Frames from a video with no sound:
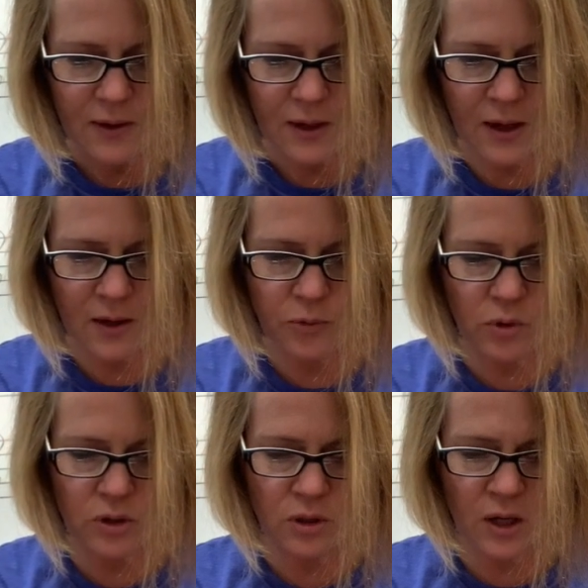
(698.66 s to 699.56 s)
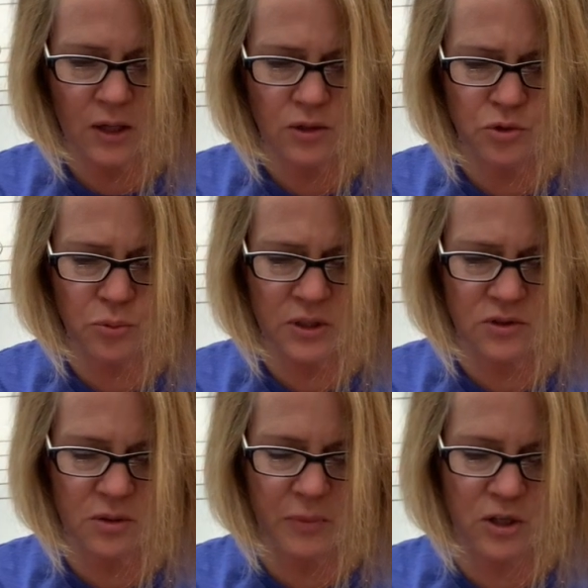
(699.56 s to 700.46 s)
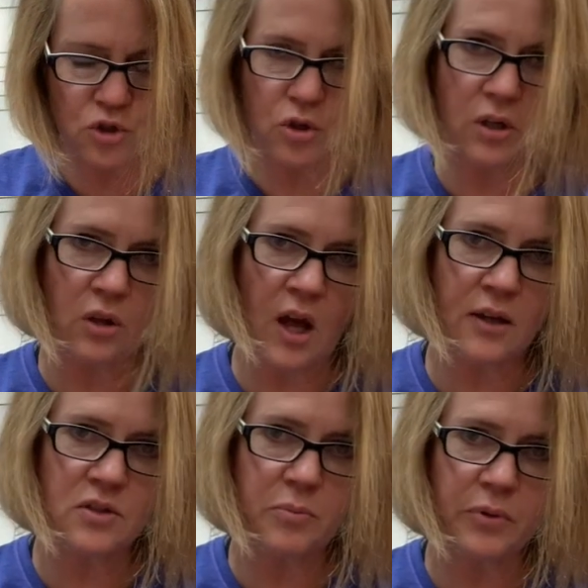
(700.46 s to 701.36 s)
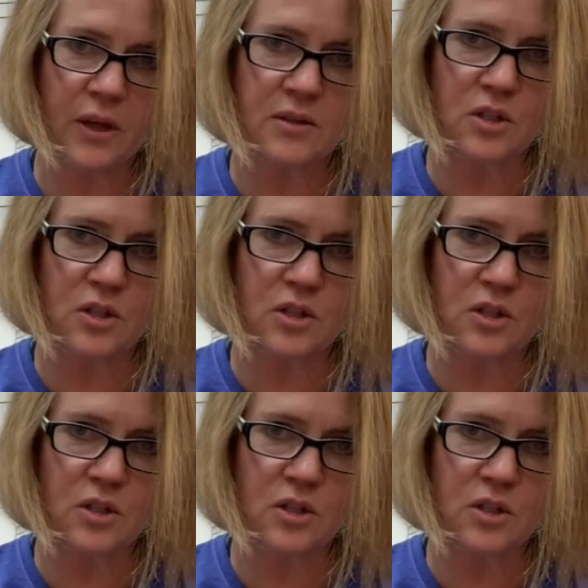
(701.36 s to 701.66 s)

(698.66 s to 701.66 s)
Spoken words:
and I'm going to kind of twist it, make sure it locks in place.